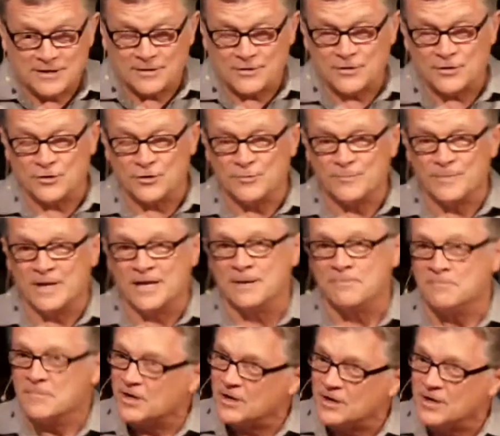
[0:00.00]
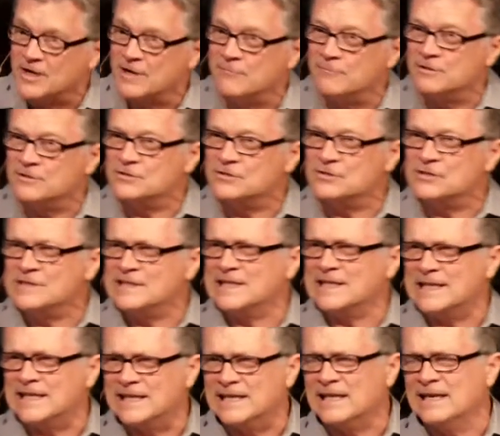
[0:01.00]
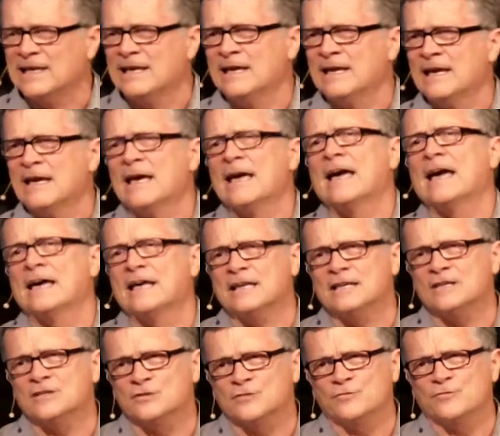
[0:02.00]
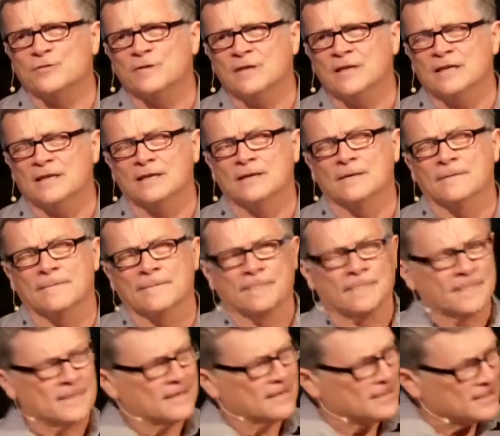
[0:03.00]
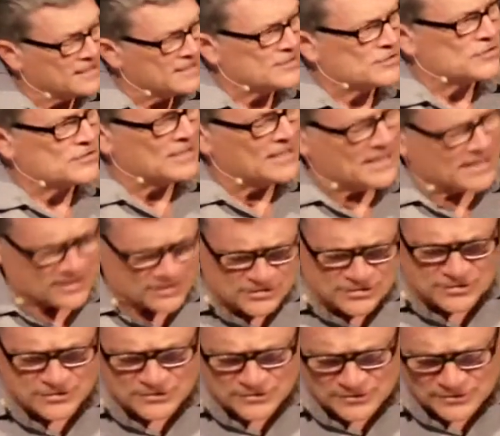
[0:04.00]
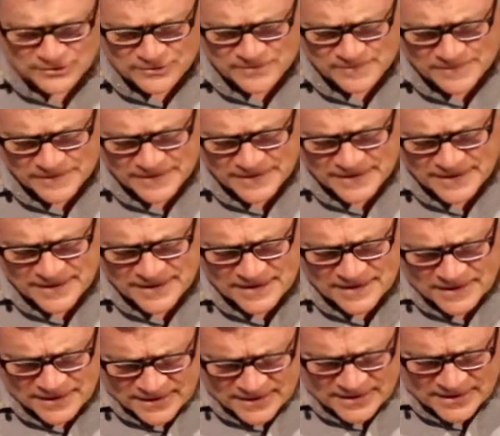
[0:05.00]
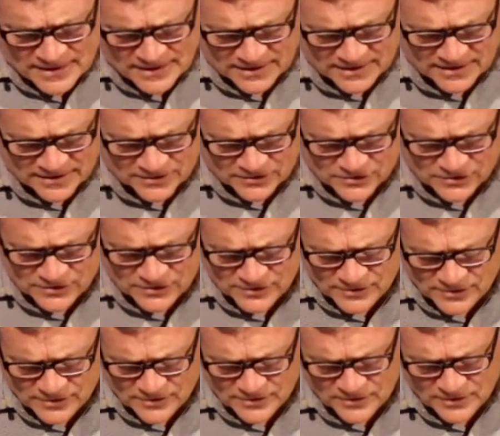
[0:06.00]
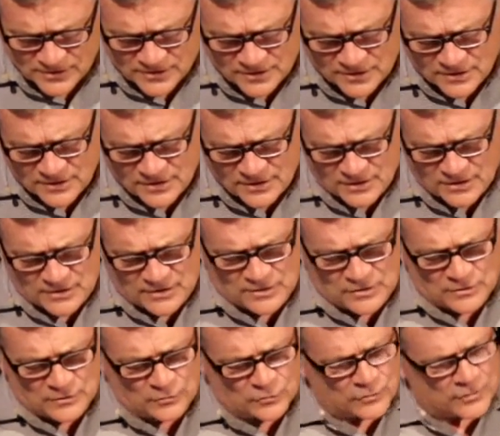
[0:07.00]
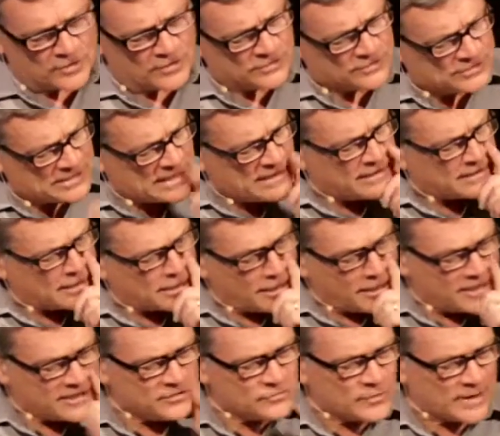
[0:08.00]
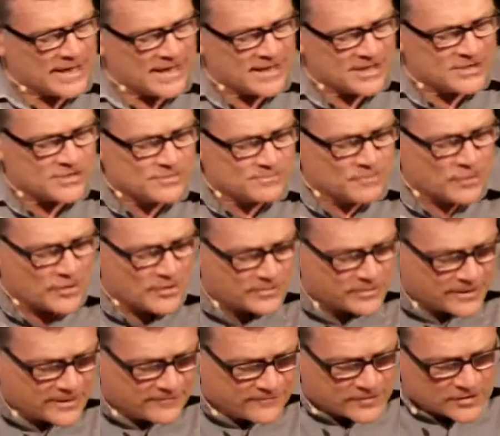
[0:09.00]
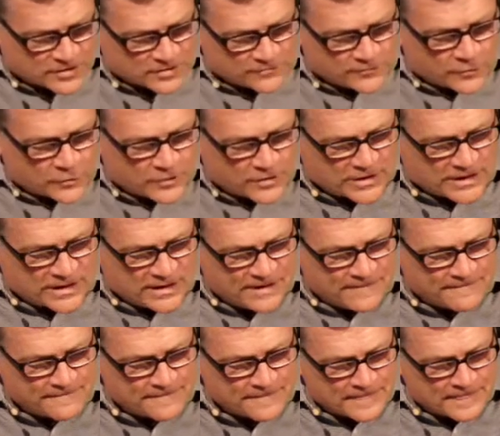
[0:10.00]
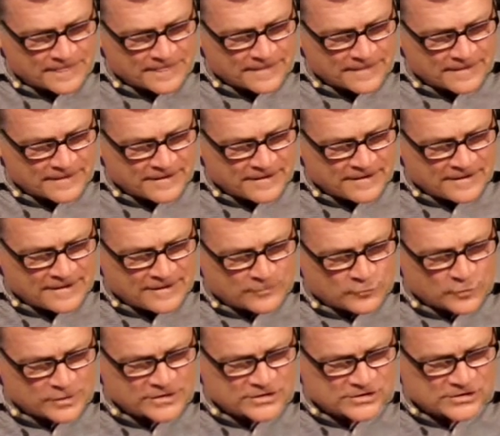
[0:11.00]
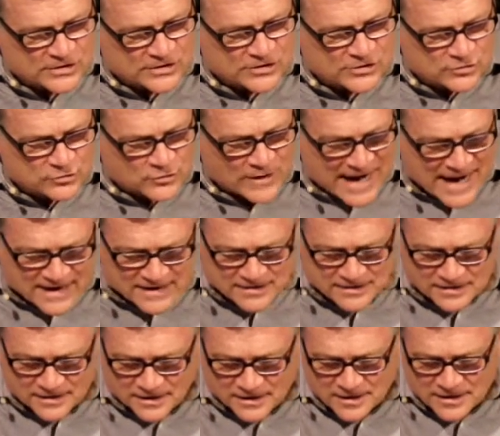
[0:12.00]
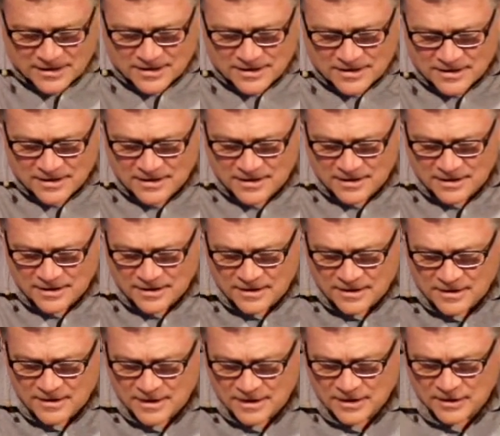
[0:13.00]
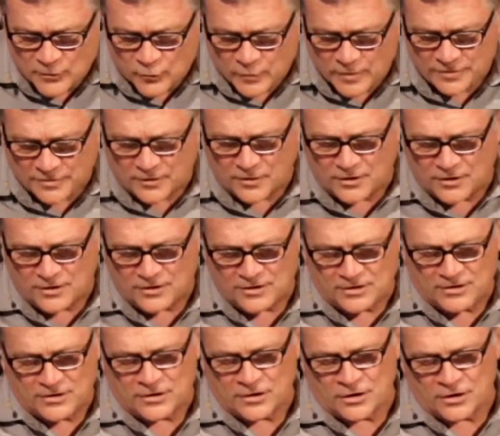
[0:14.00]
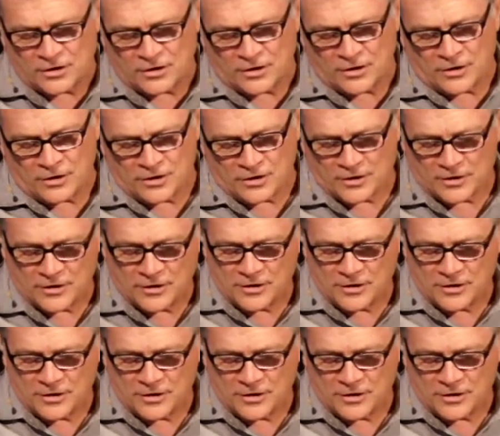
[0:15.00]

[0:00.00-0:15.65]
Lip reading: into the home, and Mary was sitting at his feet listening to his words. Now, in contrast, Martha, verse 40, was distracted with all her